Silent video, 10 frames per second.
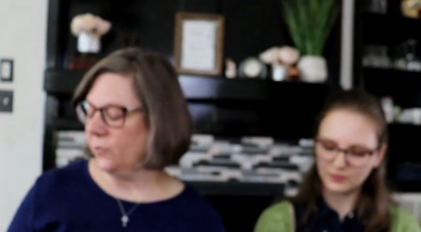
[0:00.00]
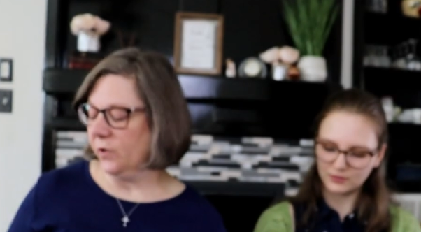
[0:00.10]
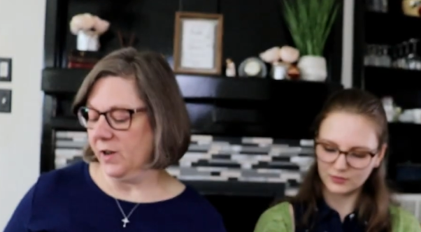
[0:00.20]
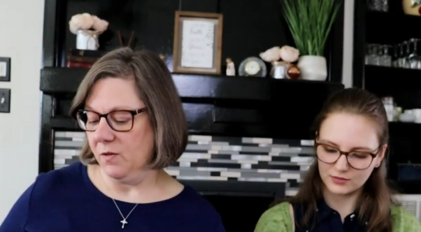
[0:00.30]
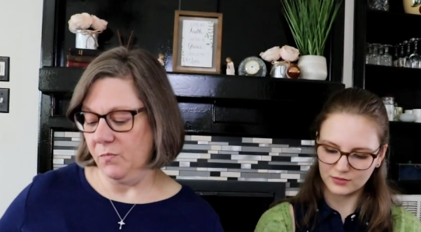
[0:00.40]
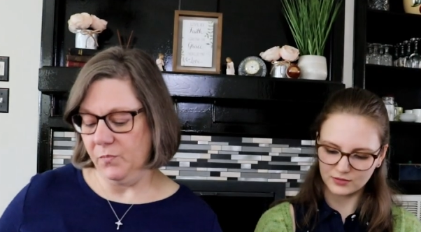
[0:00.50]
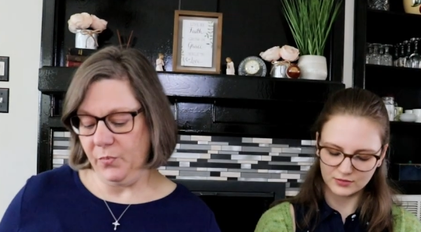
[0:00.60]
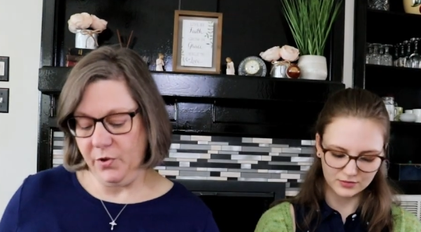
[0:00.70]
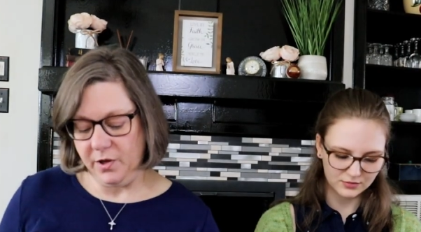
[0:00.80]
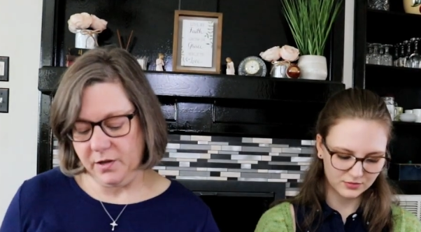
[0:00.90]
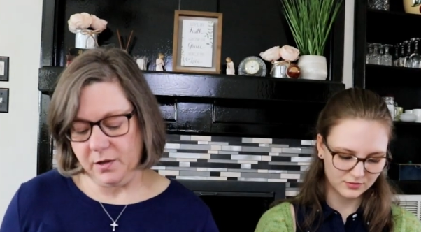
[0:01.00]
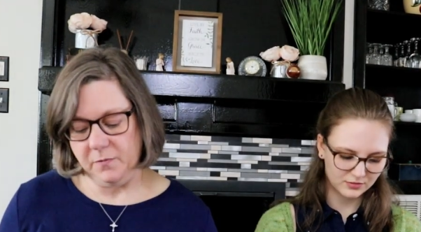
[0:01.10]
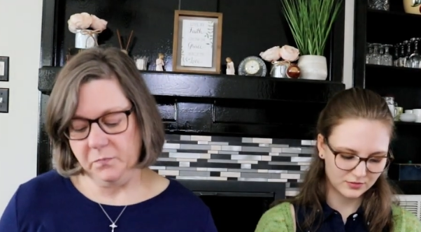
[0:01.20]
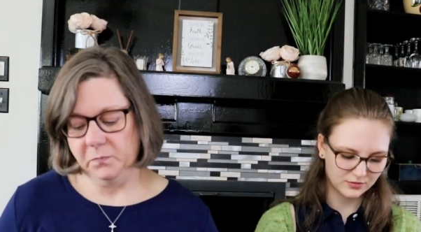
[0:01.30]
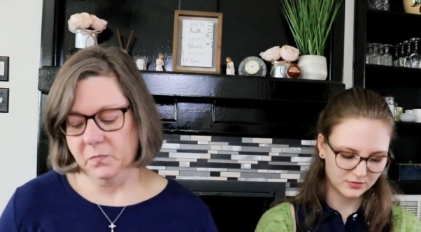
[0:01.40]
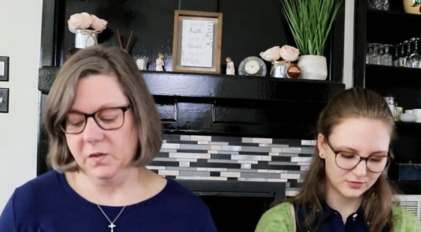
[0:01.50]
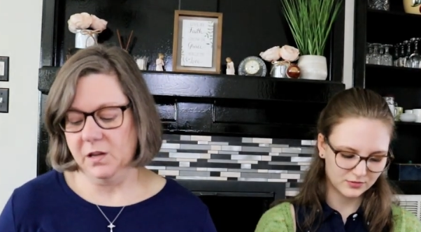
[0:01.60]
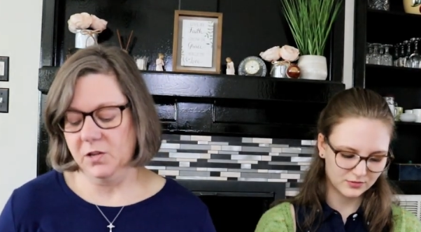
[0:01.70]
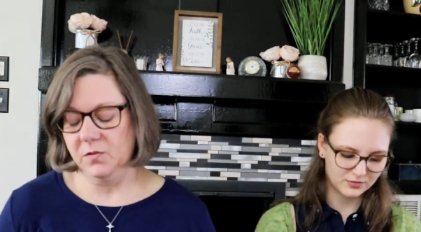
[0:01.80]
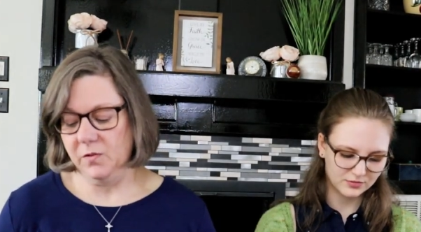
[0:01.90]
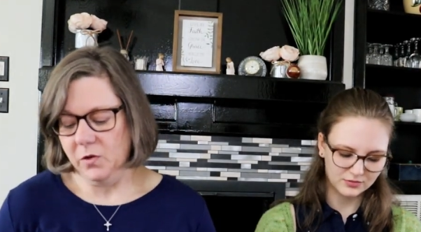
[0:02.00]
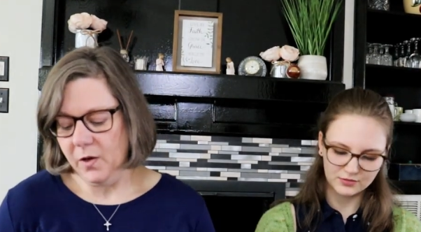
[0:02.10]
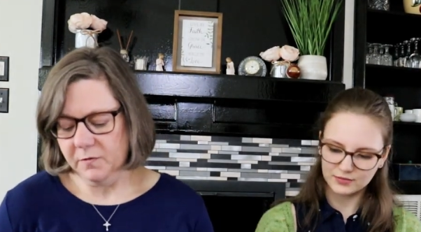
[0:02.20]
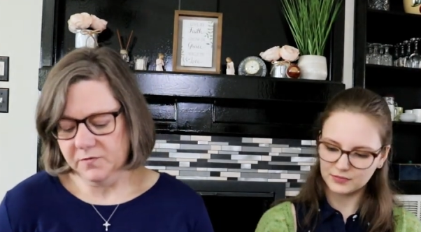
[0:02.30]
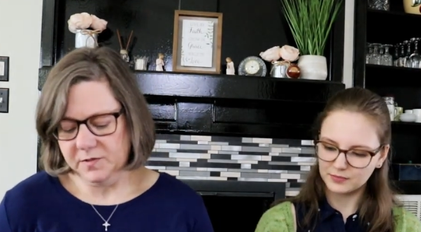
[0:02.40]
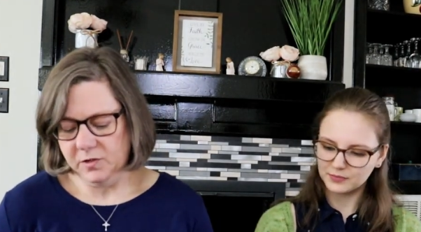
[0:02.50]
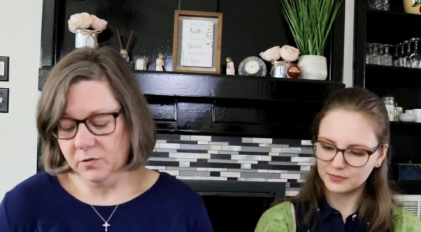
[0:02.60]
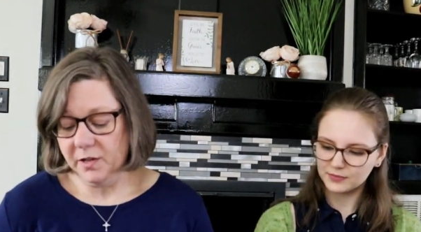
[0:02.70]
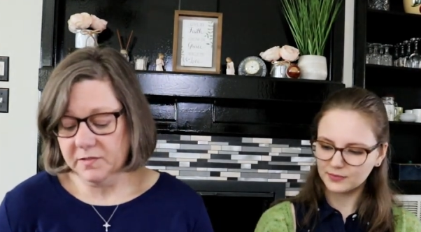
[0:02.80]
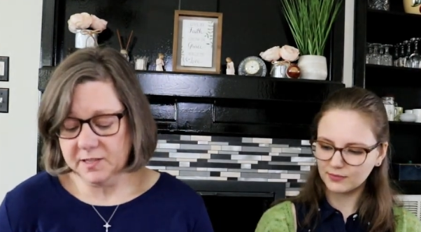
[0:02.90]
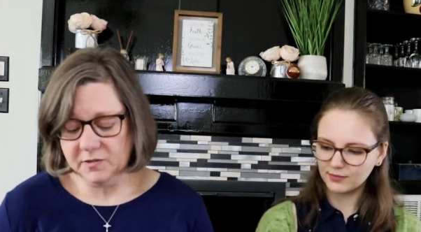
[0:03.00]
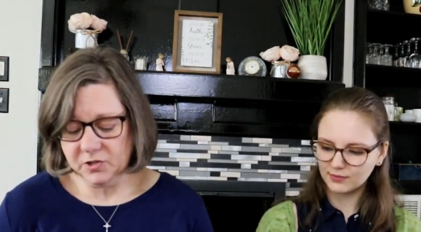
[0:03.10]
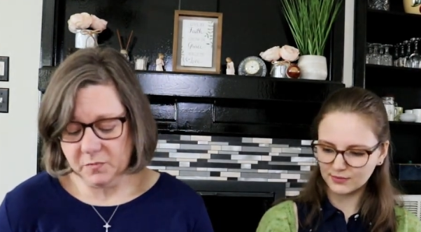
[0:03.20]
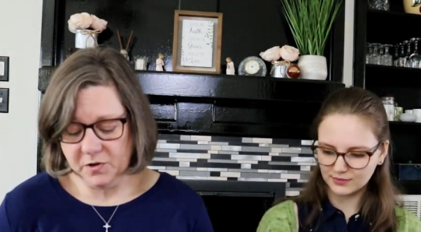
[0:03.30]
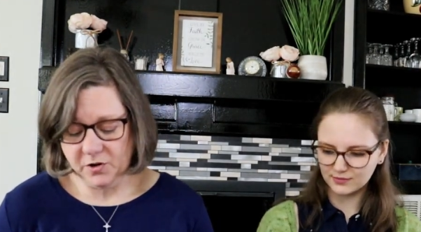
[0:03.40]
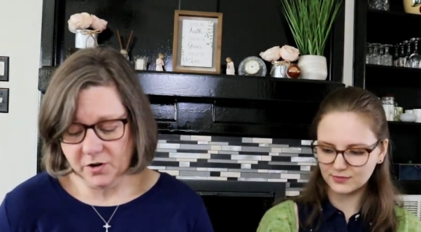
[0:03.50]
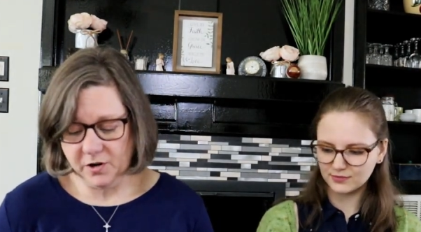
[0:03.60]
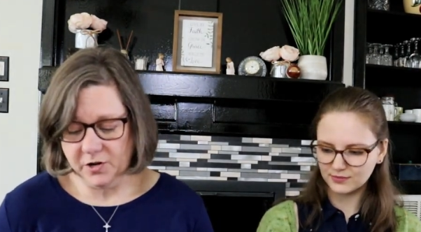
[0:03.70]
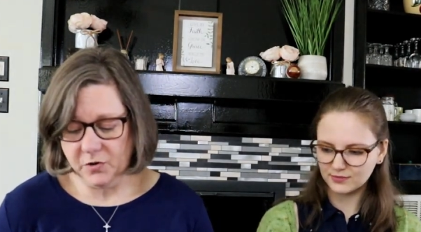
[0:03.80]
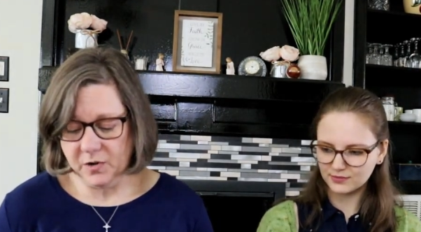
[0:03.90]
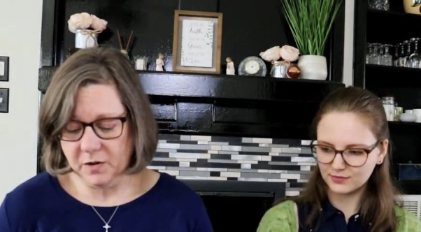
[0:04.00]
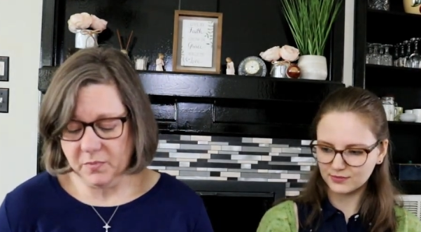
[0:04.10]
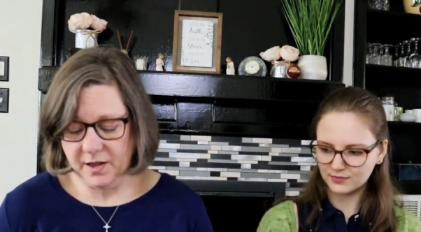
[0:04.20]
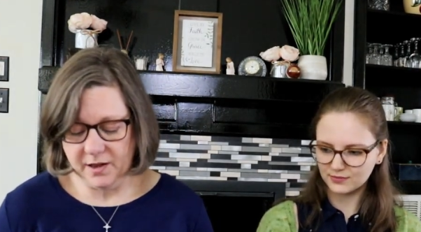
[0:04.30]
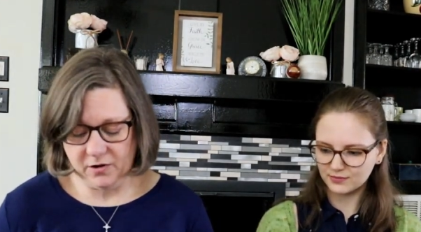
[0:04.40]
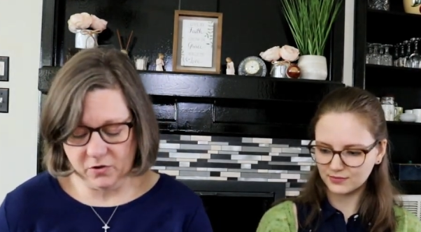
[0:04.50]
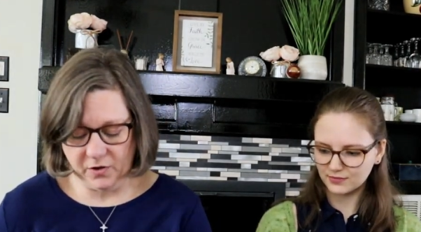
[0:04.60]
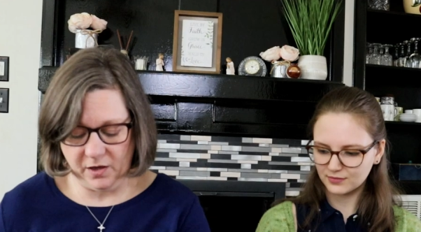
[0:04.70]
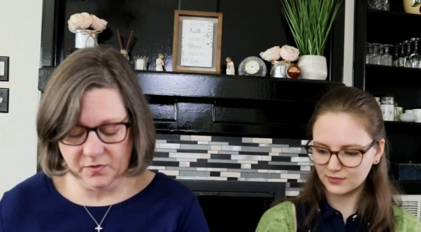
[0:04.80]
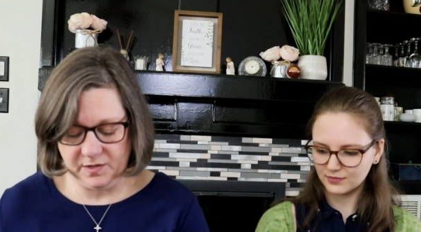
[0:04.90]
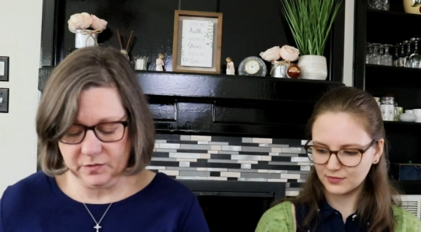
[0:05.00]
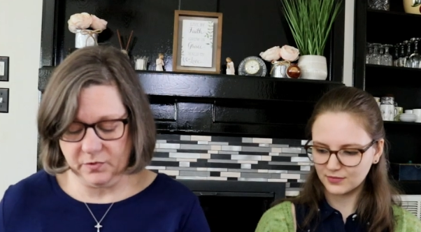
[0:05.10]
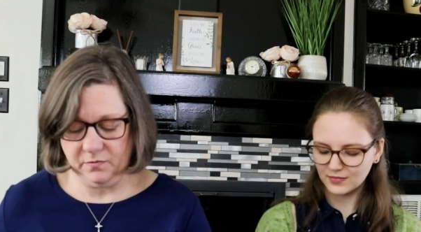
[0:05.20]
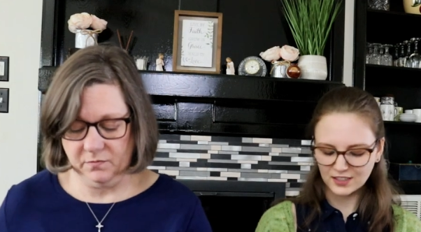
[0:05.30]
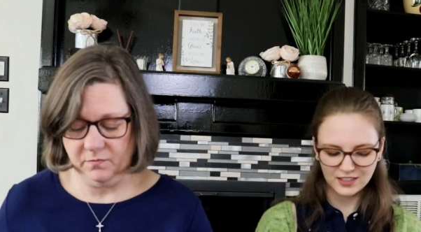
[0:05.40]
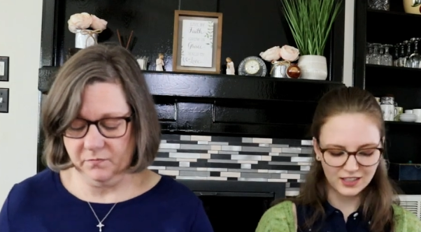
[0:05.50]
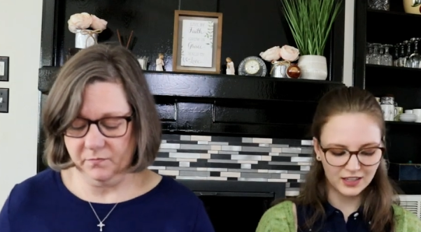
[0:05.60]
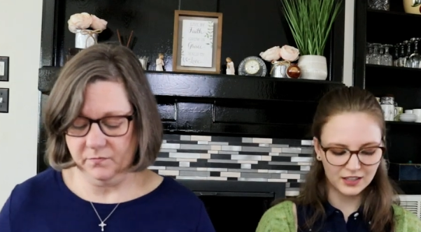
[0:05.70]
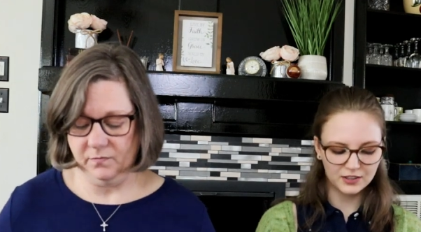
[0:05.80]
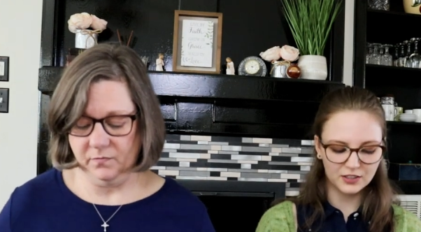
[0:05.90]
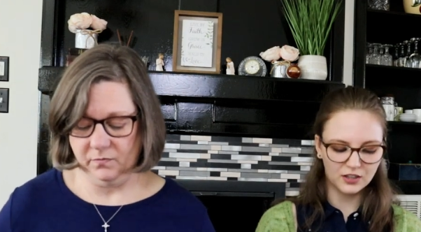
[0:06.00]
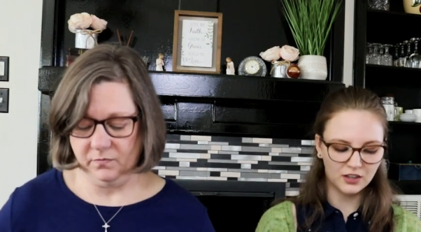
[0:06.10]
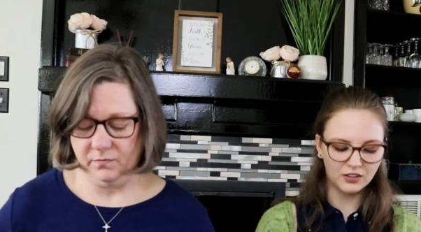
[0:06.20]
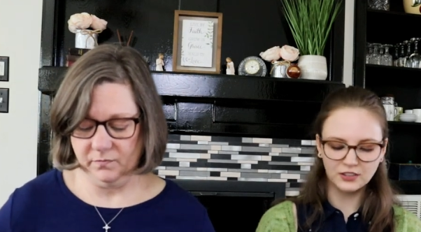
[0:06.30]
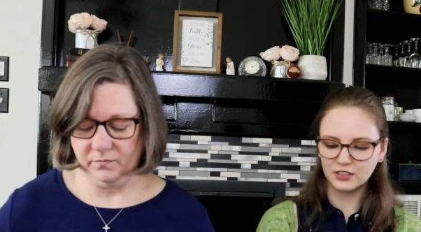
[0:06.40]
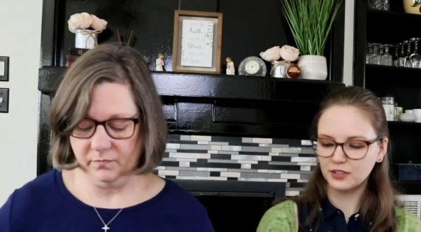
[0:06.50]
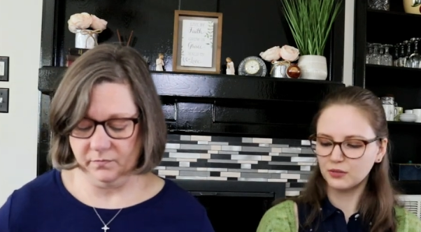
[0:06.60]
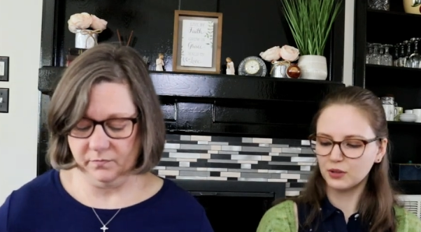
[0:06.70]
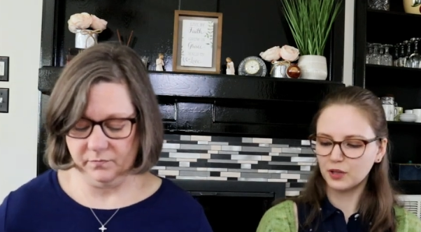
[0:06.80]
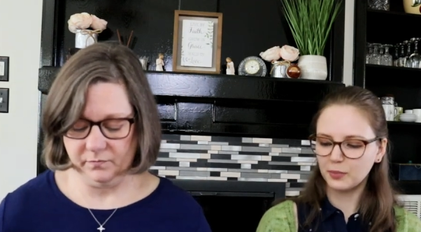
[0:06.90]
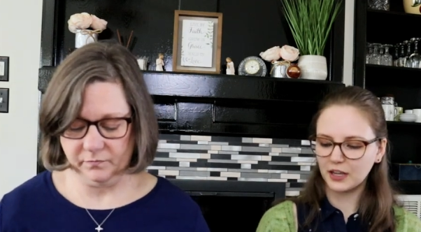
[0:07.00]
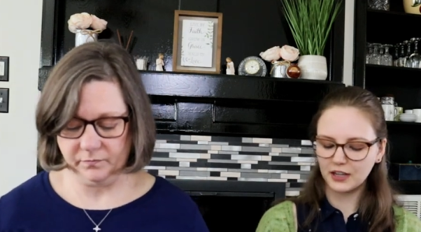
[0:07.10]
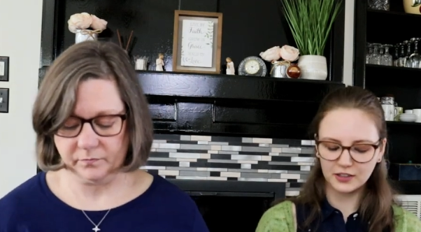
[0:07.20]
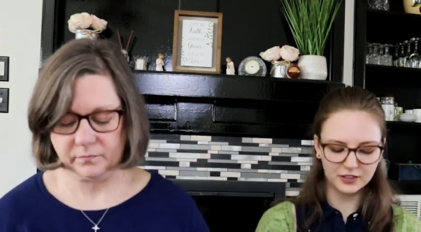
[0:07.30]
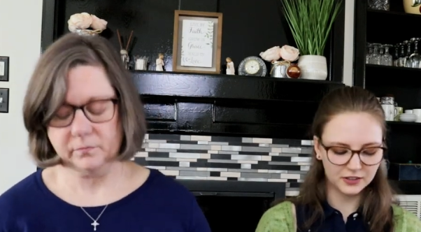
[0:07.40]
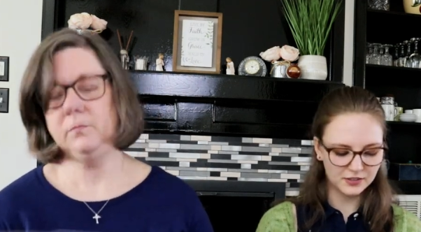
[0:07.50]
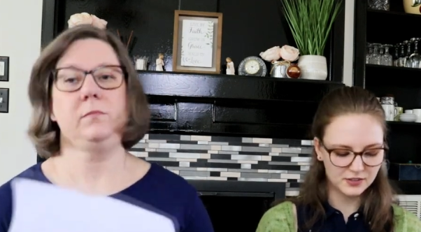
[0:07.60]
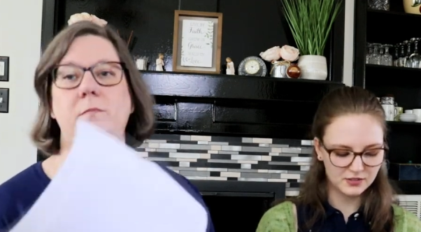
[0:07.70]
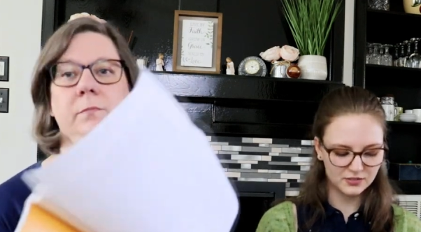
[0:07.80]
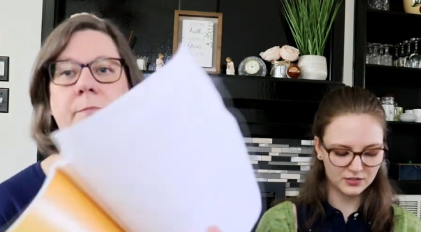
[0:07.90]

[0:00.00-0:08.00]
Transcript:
Speaker 1: for a book and you, you have you love self-striping mm -hmm. yarn, you want to buy oh, okay, this one.
Speaker 2: Yeah, and they're all knitwear patterns.